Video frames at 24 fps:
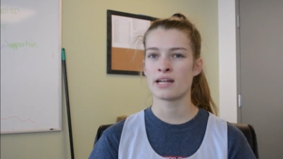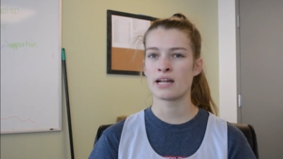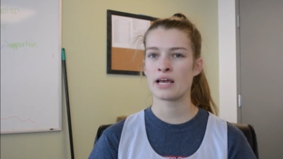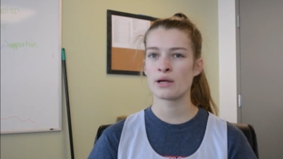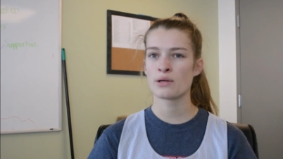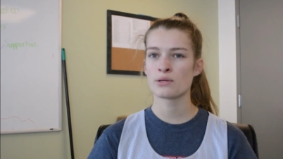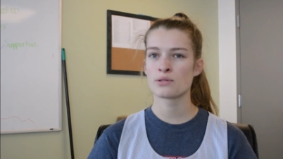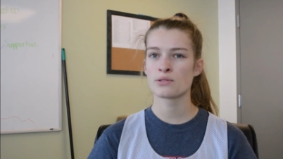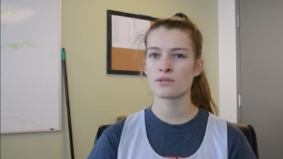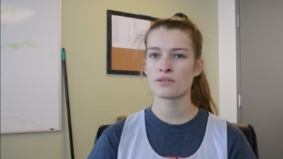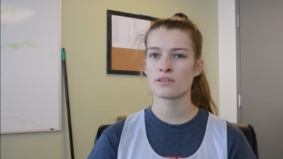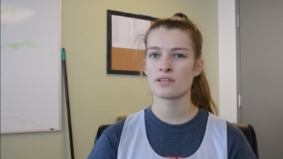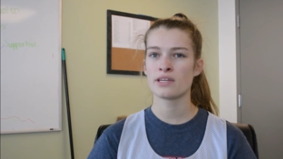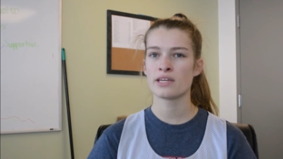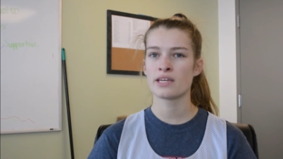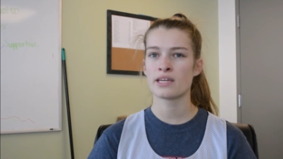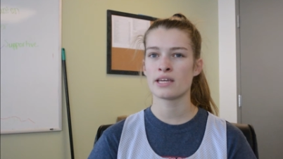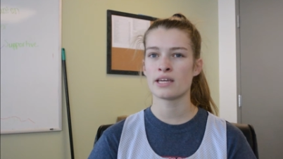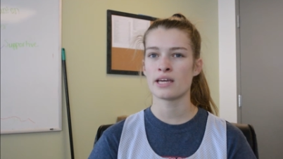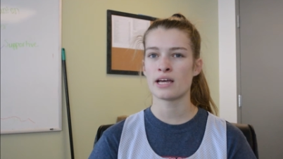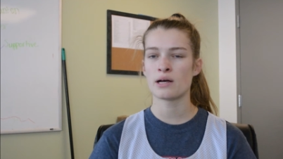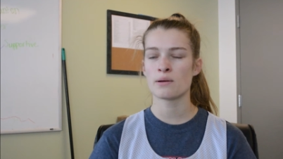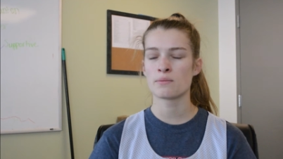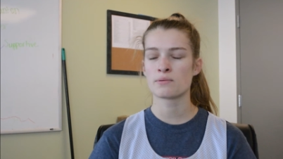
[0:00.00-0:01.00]
And I also think
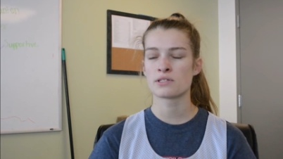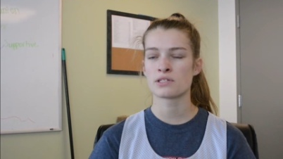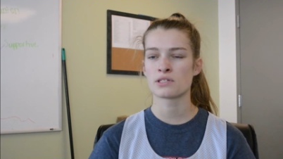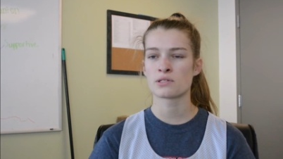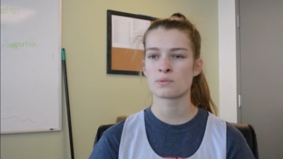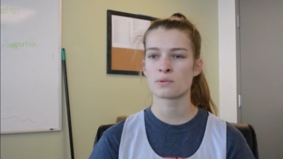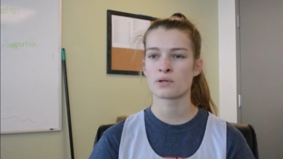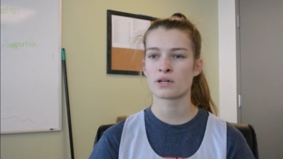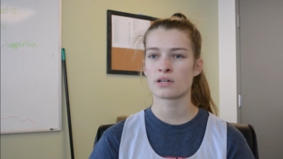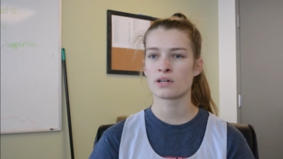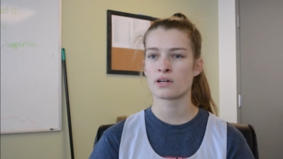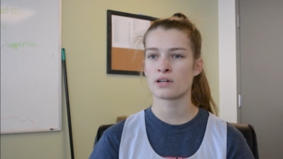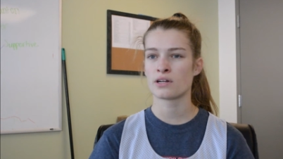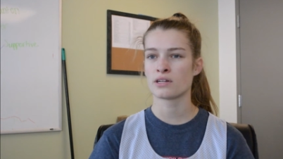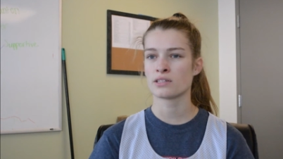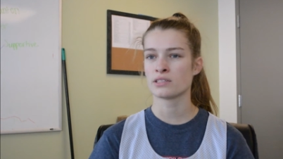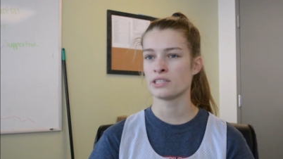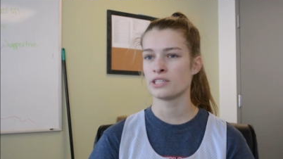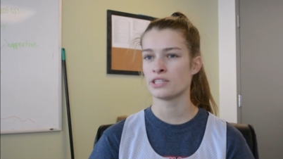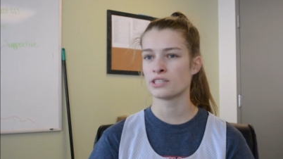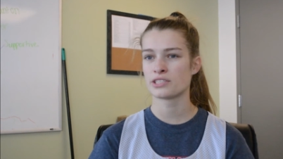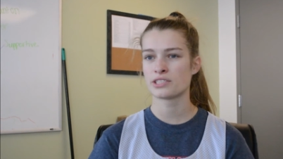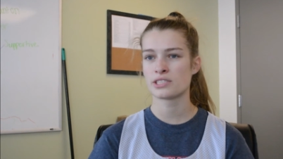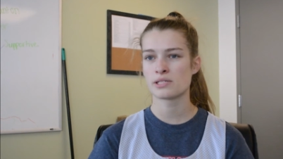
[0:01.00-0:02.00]
it helps us work on our
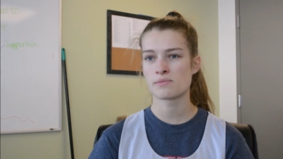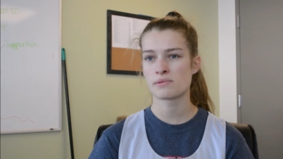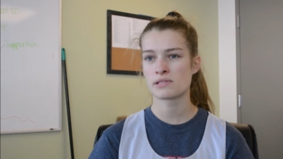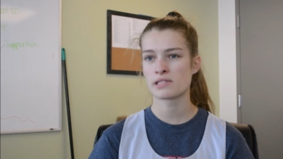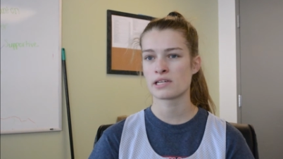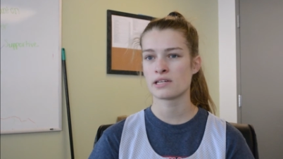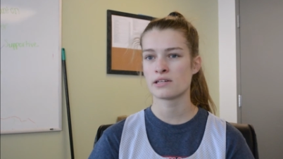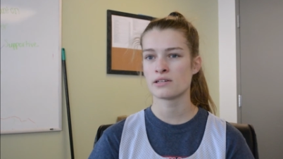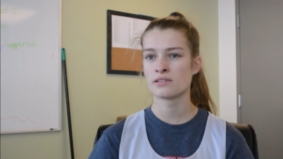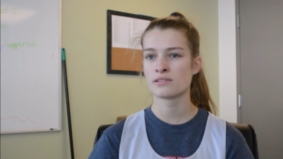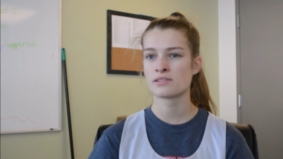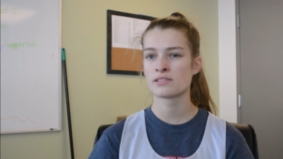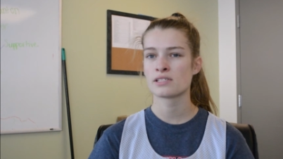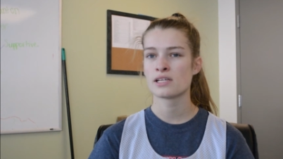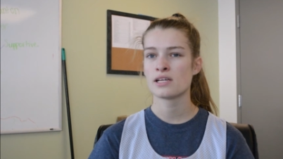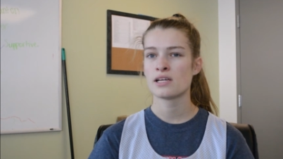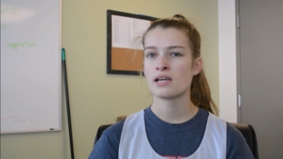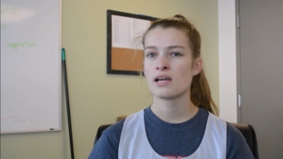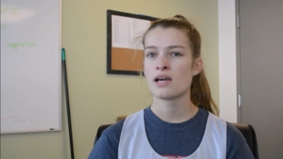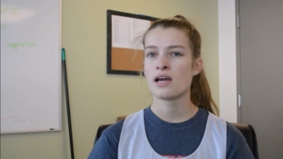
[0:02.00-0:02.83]
leadership skills